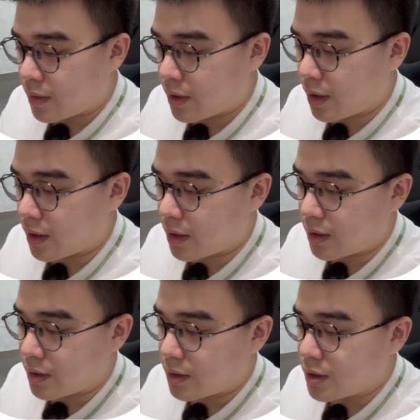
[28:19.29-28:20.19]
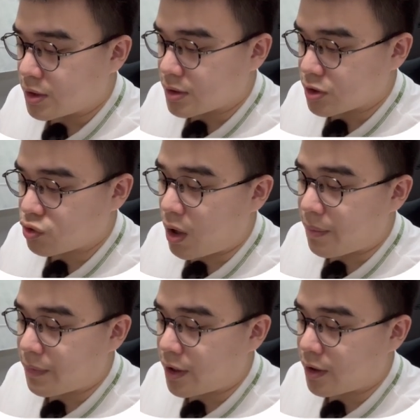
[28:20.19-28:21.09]
Okay,
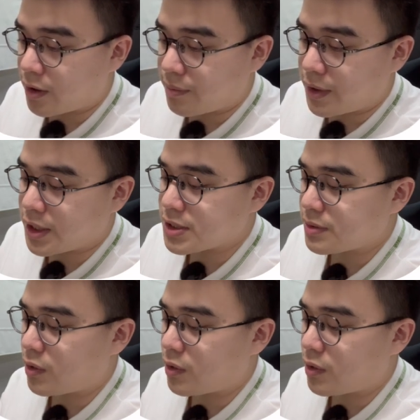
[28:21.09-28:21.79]
swap here means